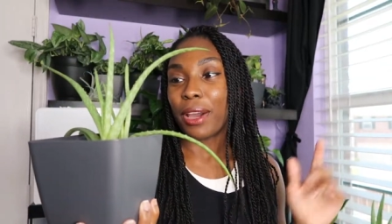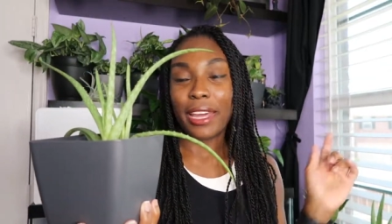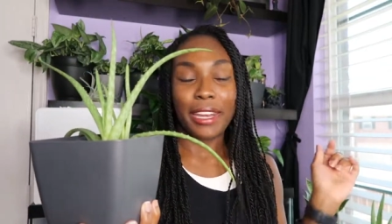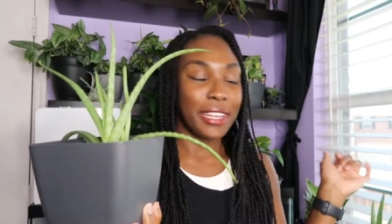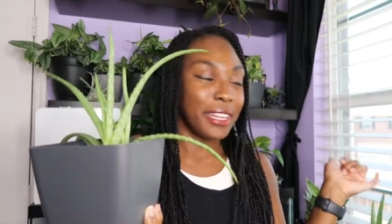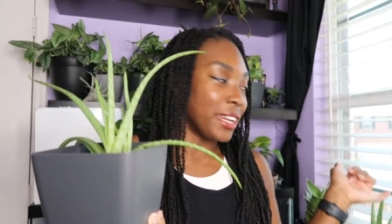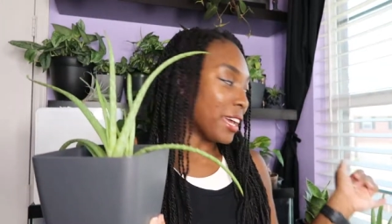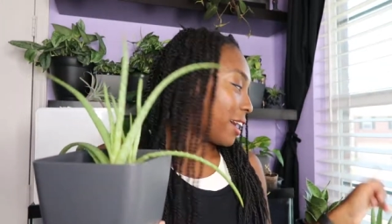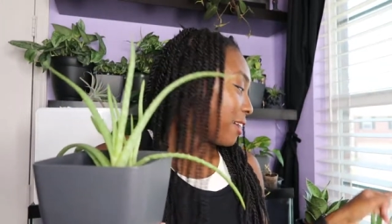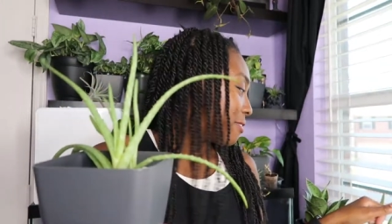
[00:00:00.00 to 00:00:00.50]
I
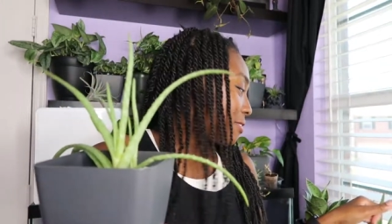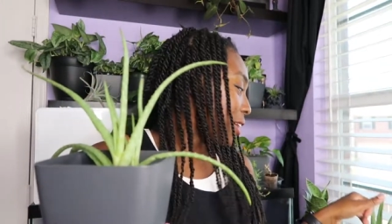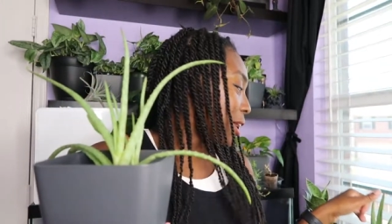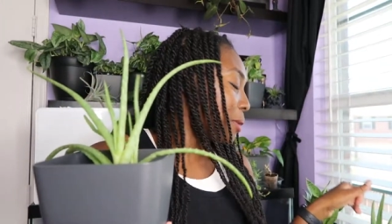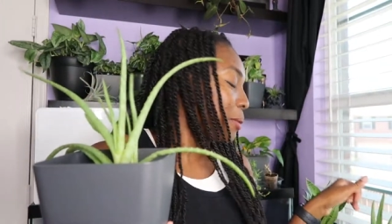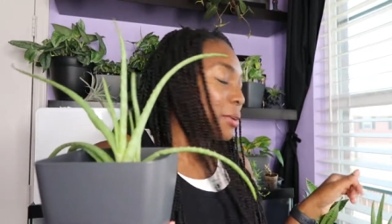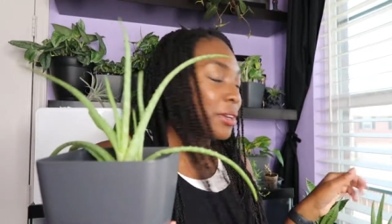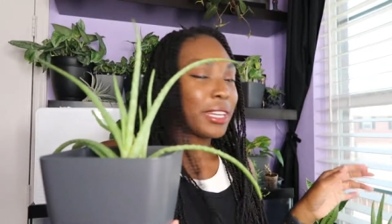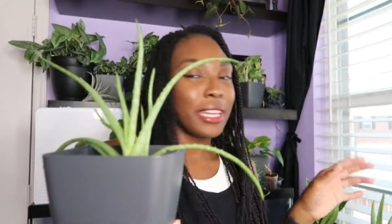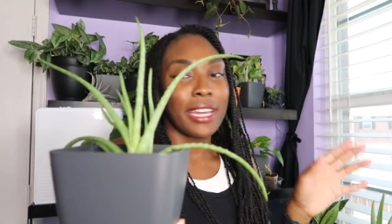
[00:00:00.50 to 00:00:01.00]
didn't have that
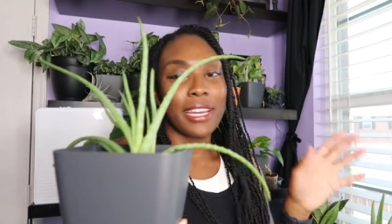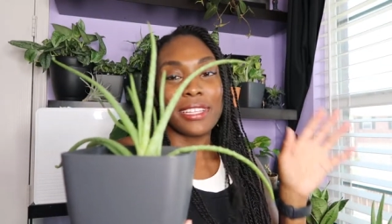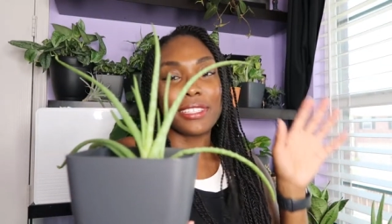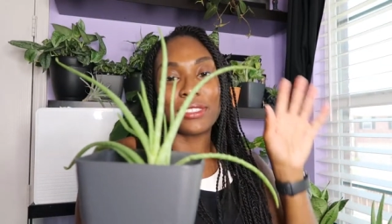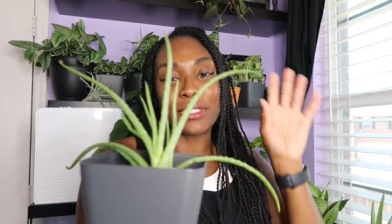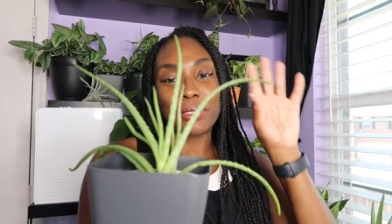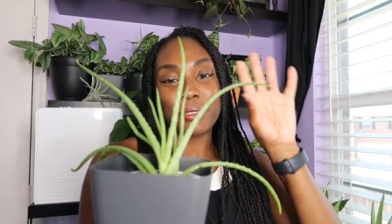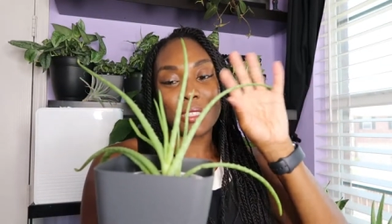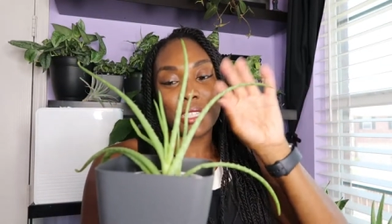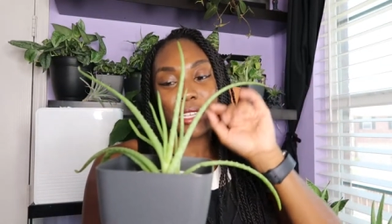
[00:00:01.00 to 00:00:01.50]
one yet,
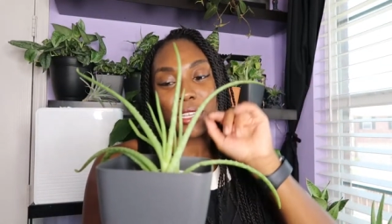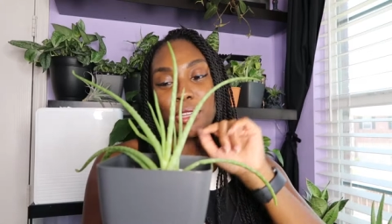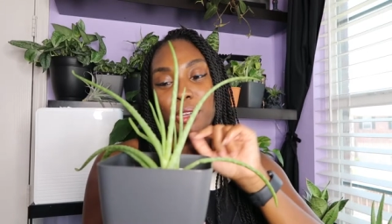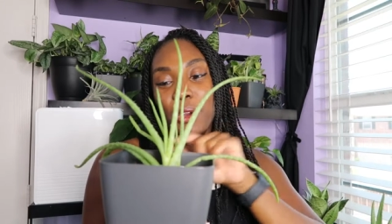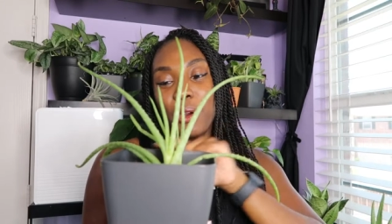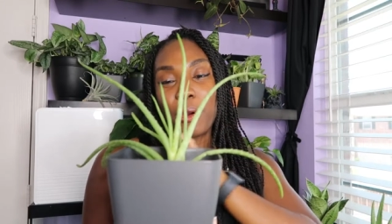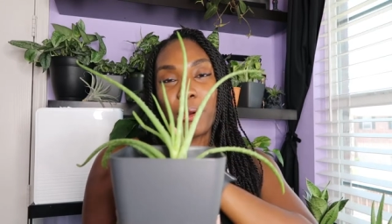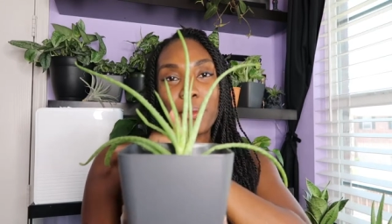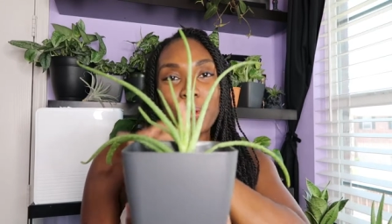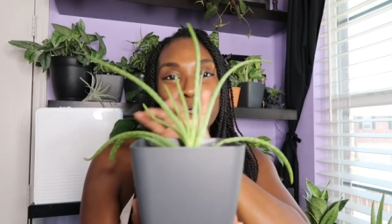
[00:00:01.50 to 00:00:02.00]
so I was like, you
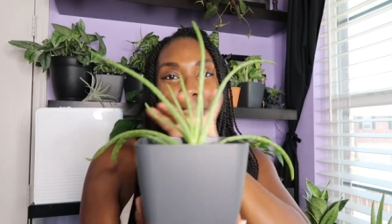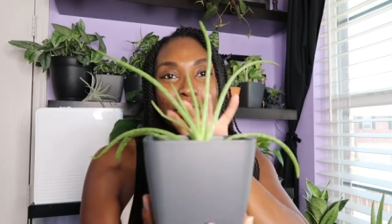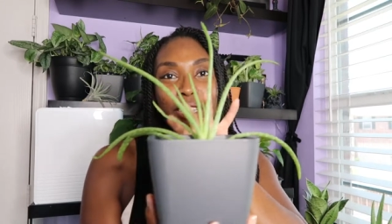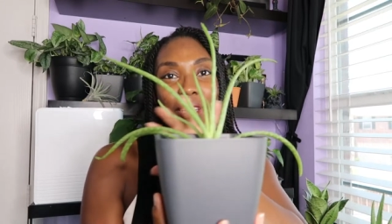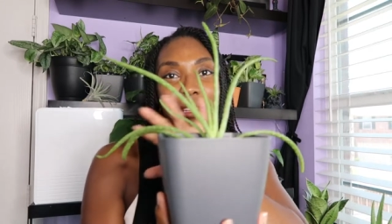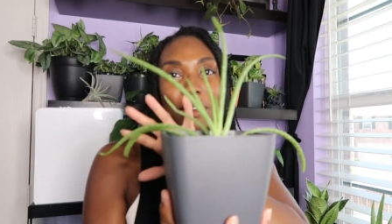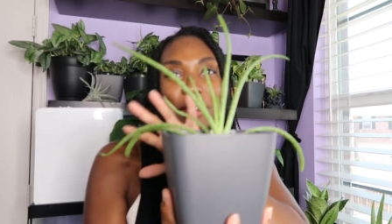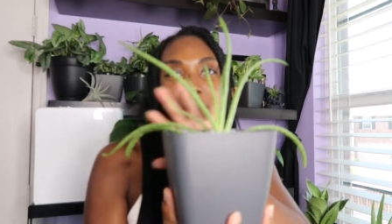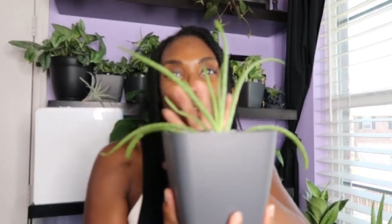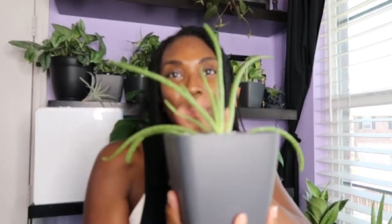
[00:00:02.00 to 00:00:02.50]
know, we're just
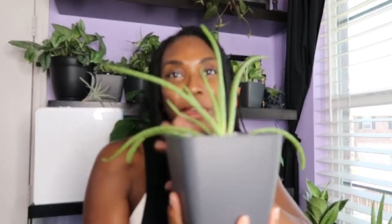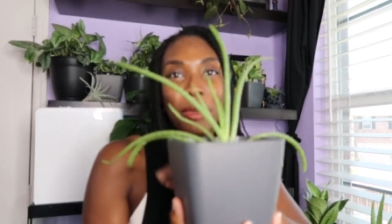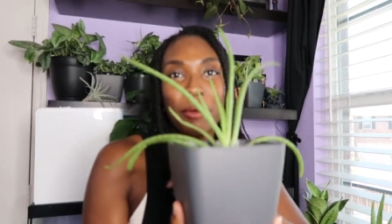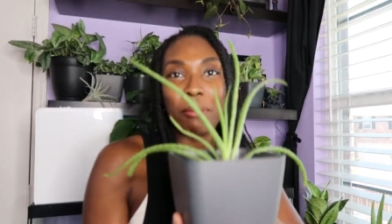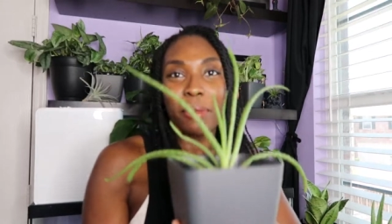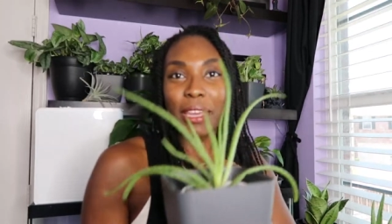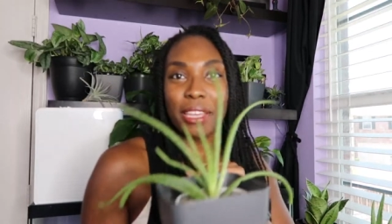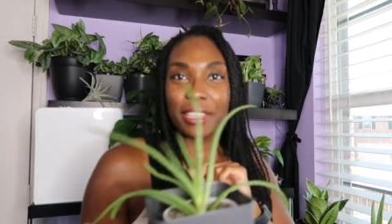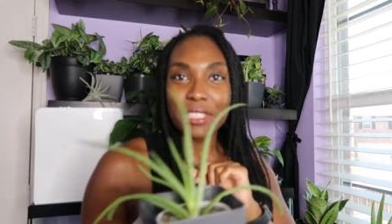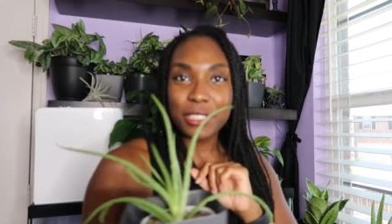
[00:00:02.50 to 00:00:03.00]
gonna
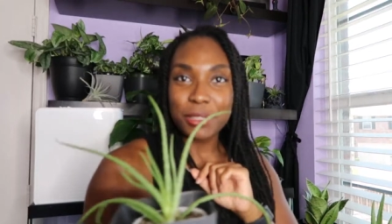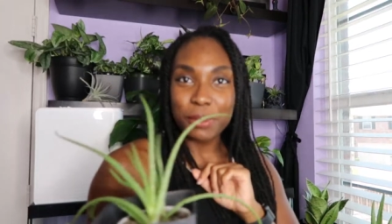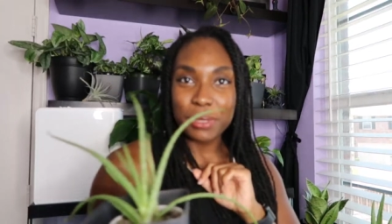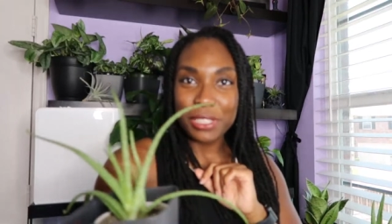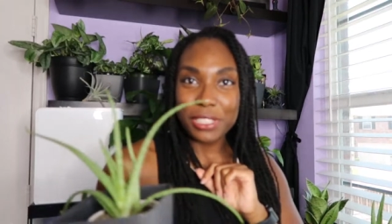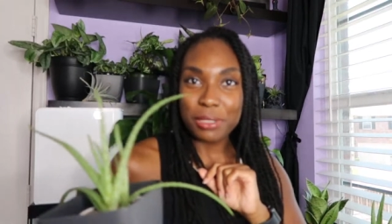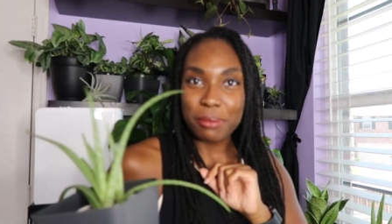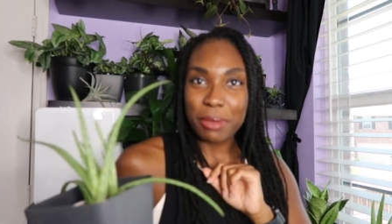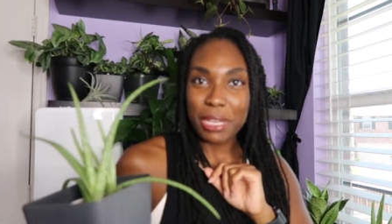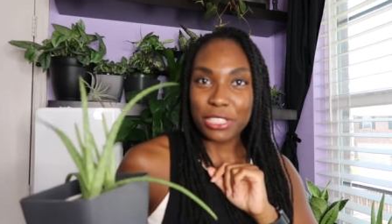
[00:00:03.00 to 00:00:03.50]
make this
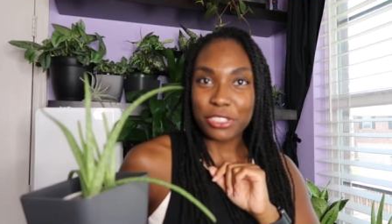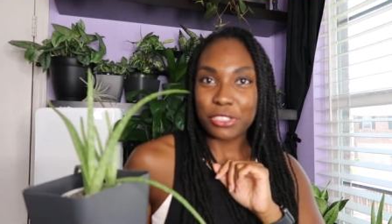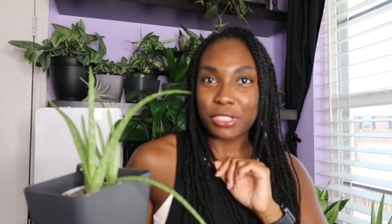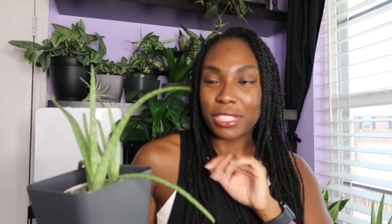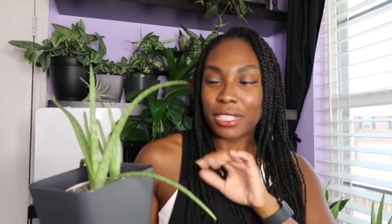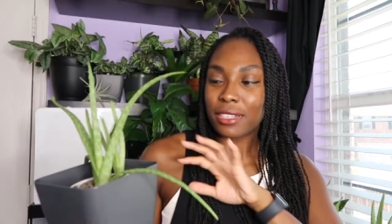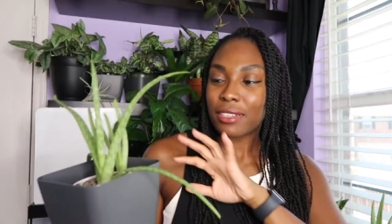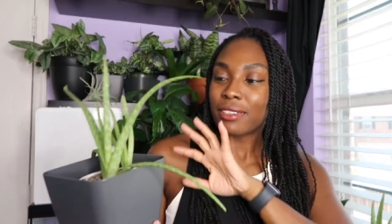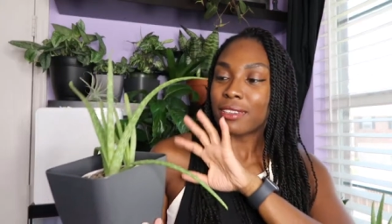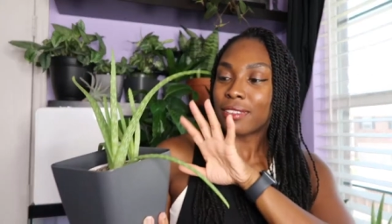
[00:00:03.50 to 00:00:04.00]
one
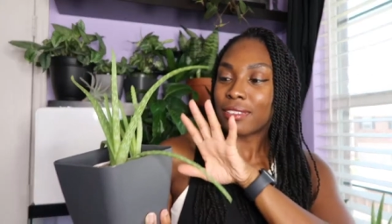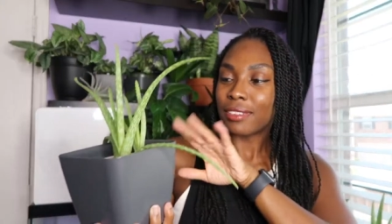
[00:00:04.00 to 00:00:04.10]
symmetric.